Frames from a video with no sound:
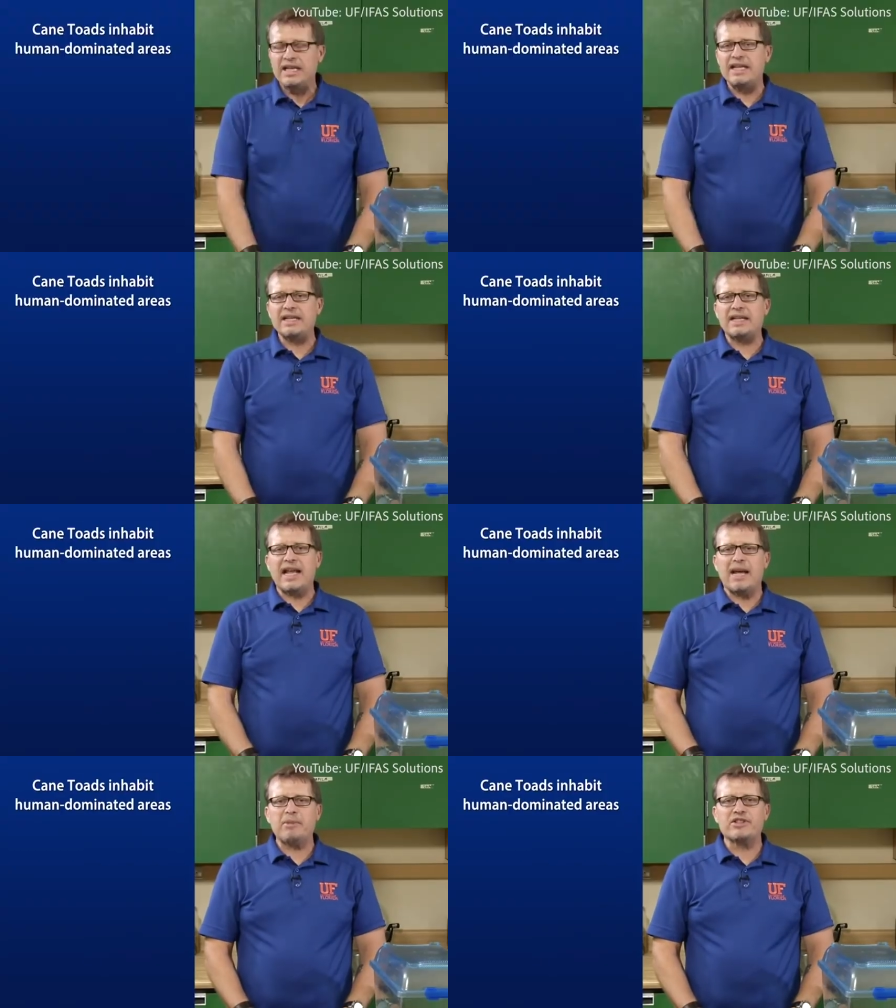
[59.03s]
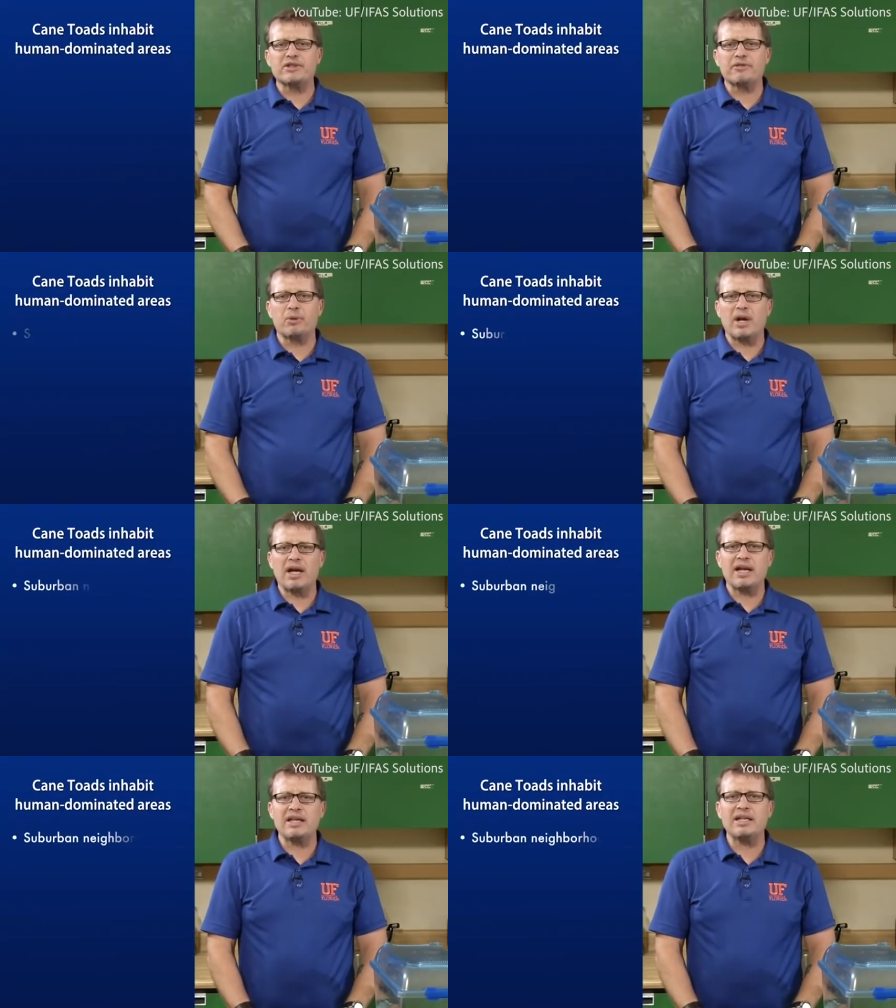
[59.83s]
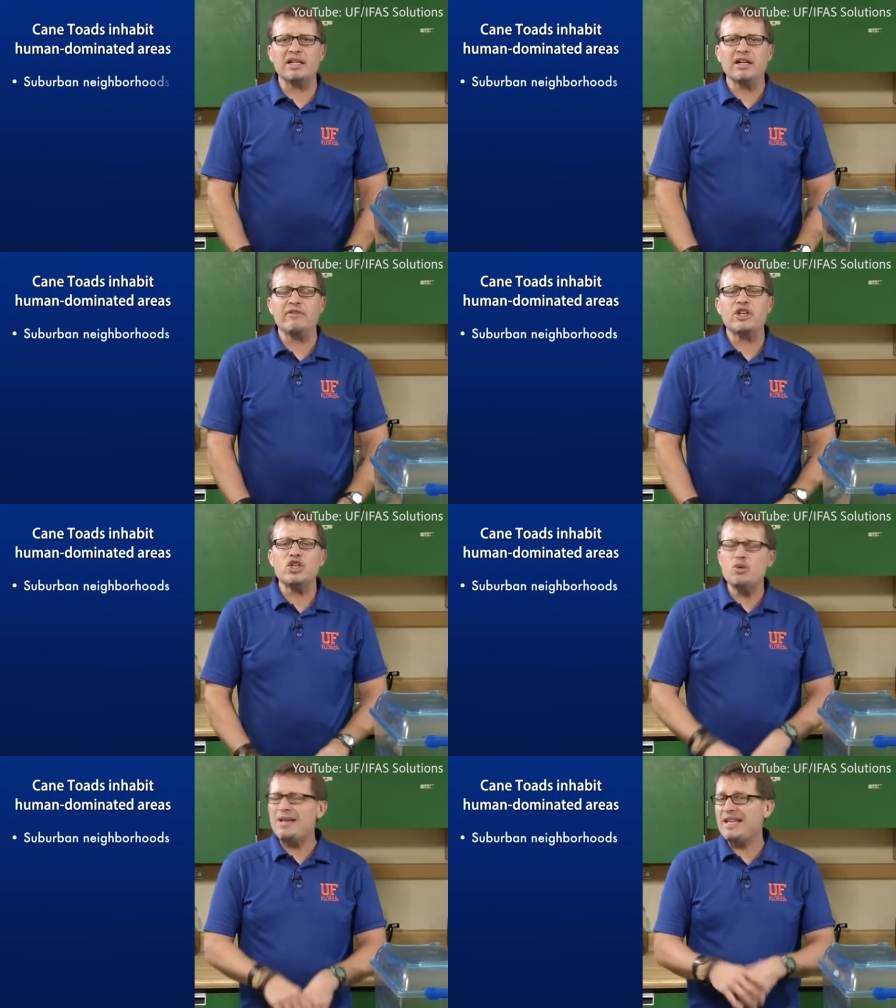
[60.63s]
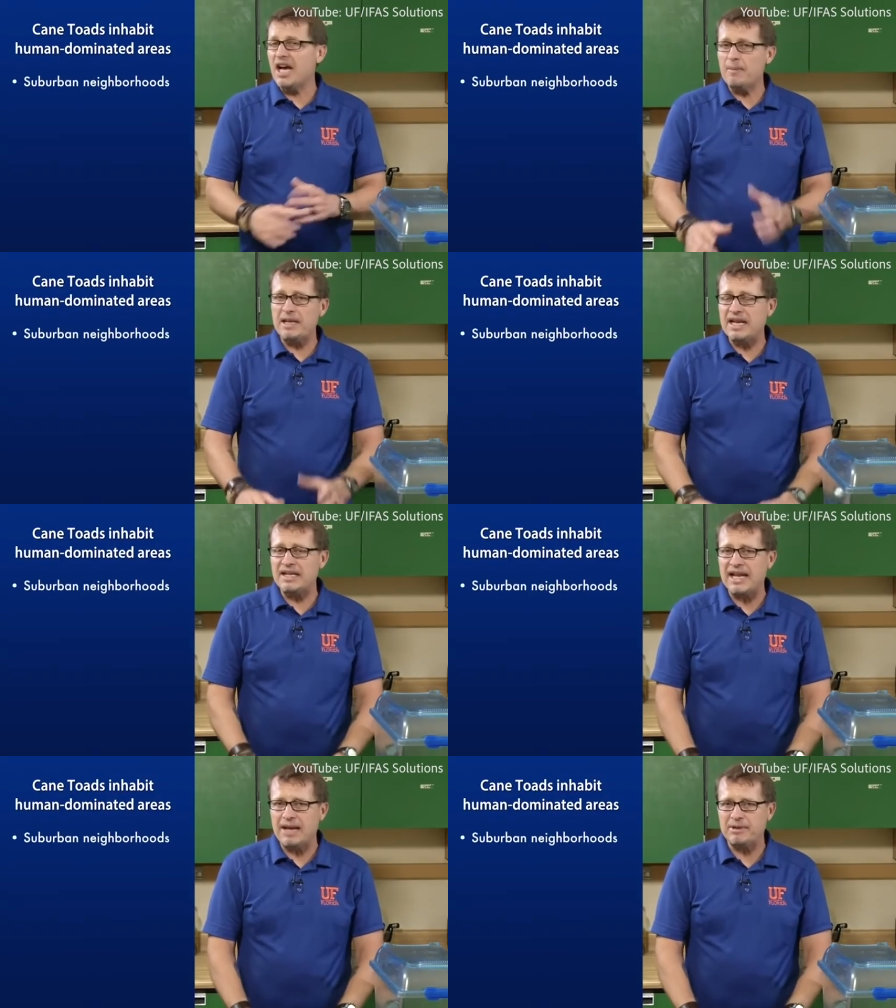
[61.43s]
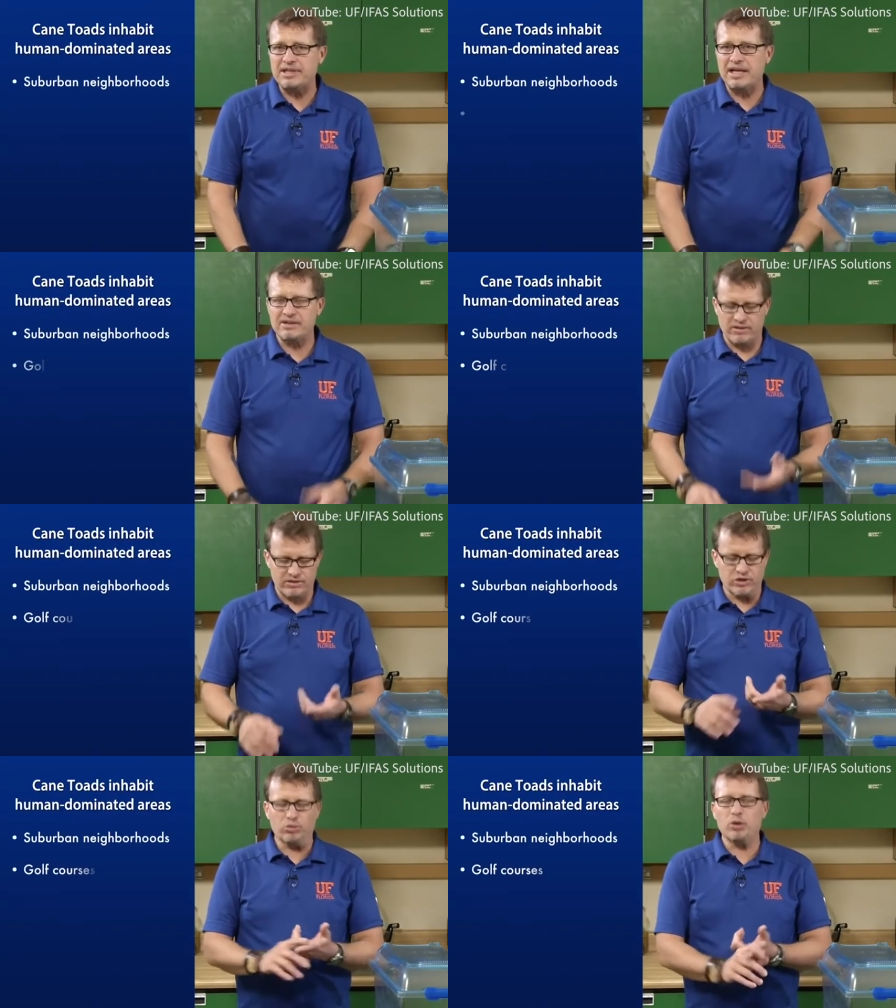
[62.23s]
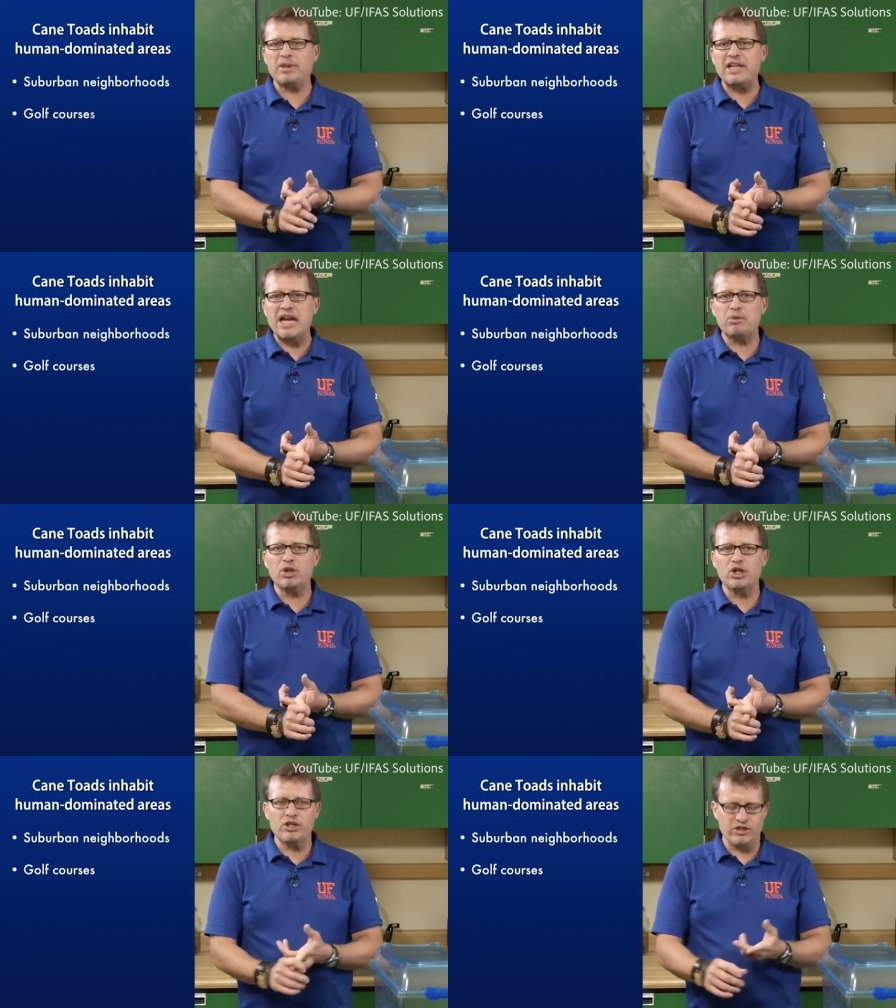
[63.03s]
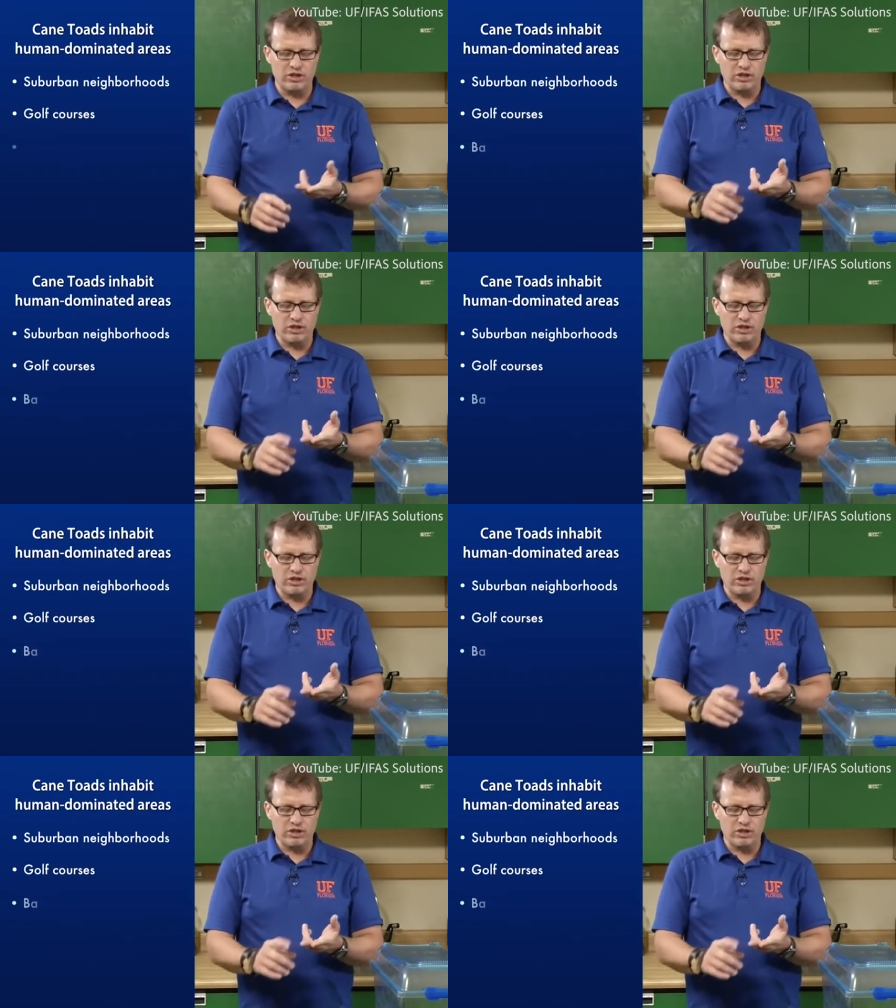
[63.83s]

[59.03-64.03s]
It inhabits a variety of human-dominated habitats: suburban neighborhoods,